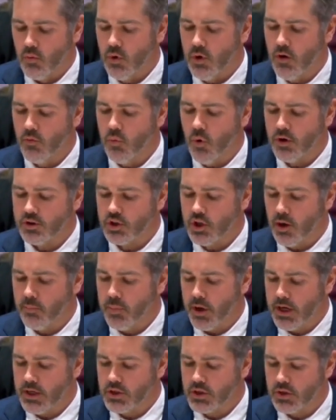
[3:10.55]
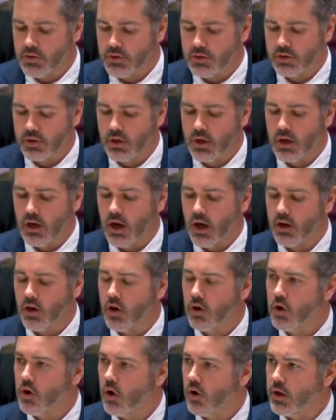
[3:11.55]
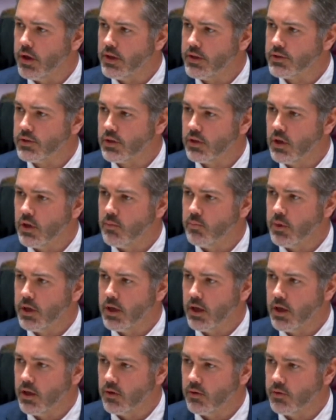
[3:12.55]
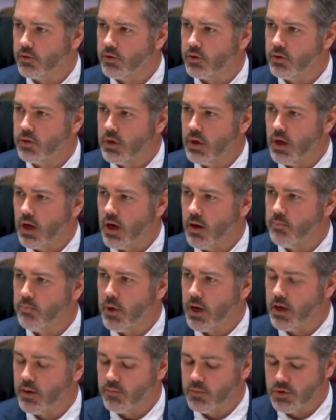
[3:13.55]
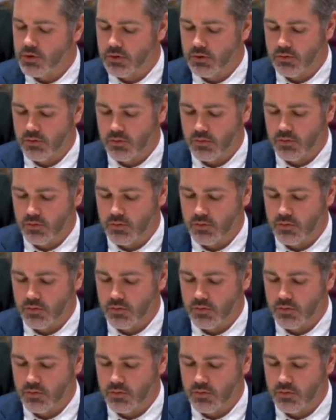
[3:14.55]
We have watched our patients and our colleagues be killed and maimed.